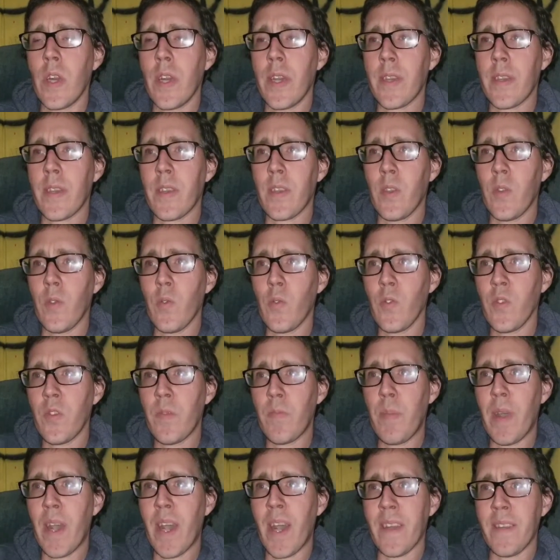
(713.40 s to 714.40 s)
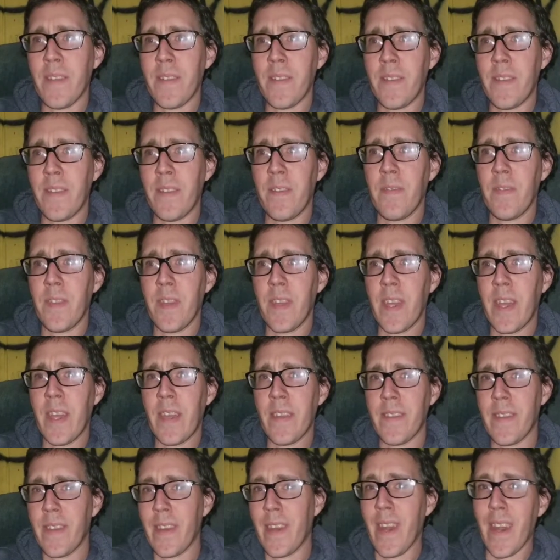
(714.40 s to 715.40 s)
use positivity as
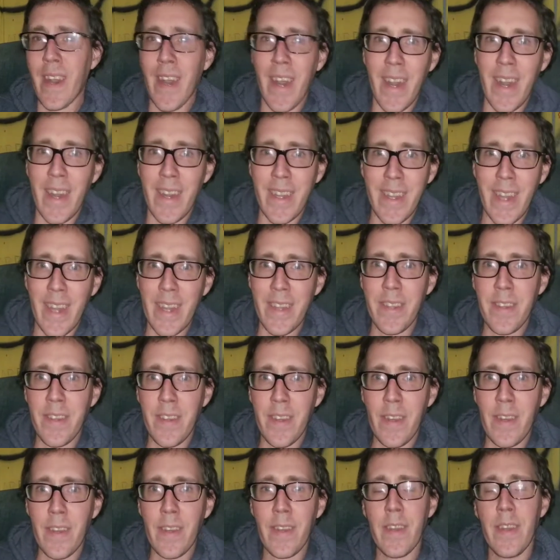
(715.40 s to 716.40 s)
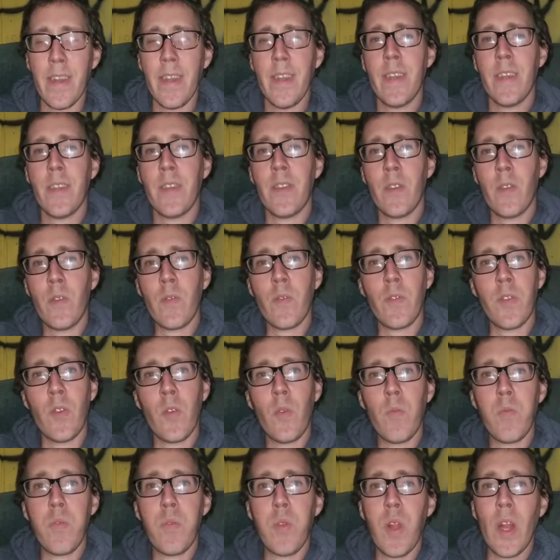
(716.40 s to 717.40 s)
a haha gotcha.
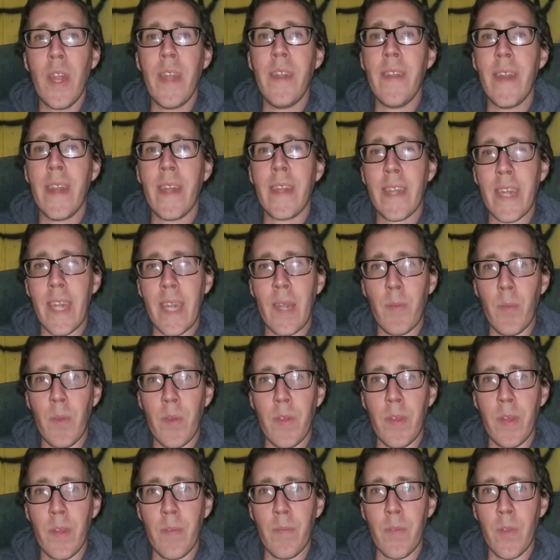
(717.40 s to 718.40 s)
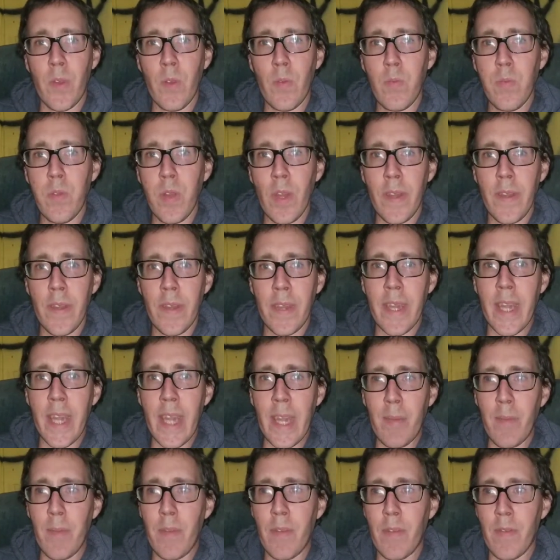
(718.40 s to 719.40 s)
Don't play that game with them. Don't play the
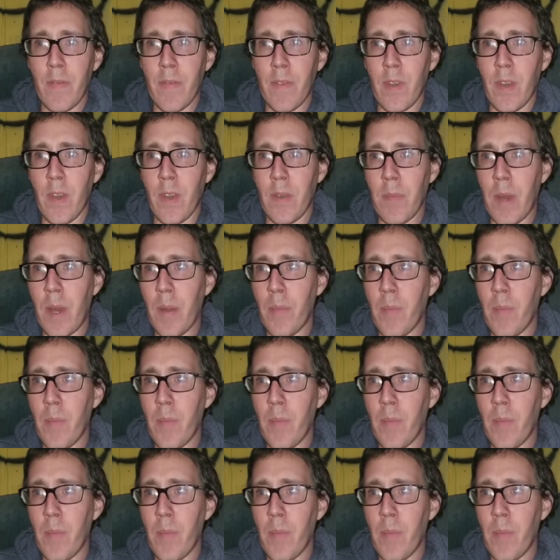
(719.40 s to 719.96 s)
game of I'm